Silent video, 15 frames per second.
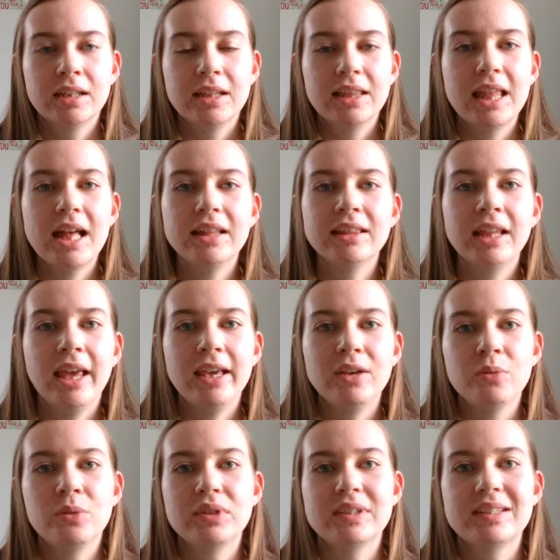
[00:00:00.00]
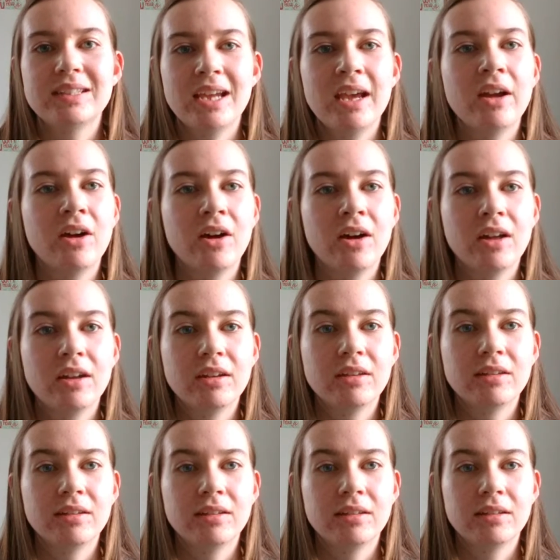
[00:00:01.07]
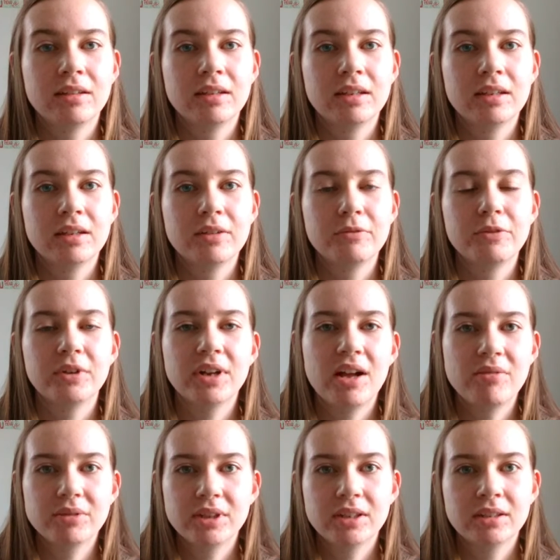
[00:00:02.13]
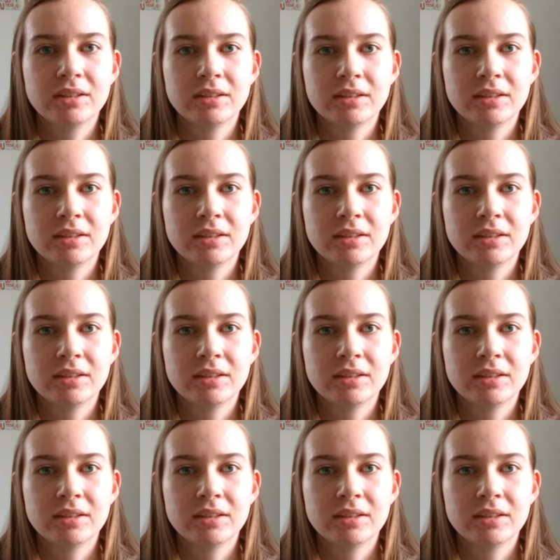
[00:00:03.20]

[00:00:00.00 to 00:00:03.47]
that light will stay on forever.